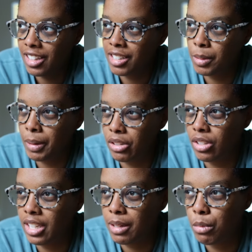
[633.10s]

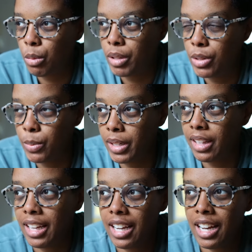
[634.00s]
especially in moments where
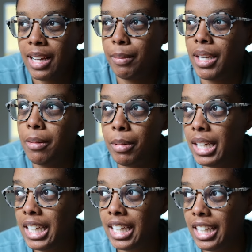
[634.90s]
like I make
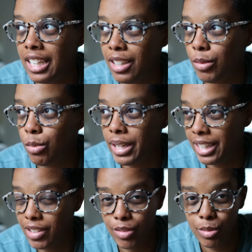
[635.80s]
money in
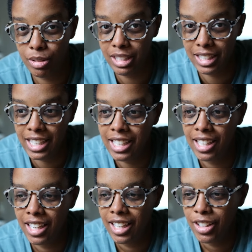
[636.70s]
waves, really.
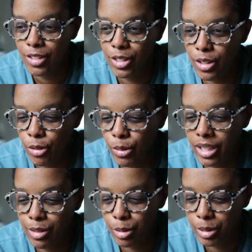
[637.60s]
So
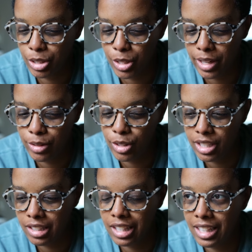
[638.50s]
it's always
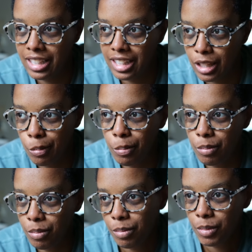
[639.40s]
challenging to like keep
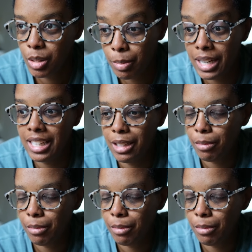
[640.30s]
spending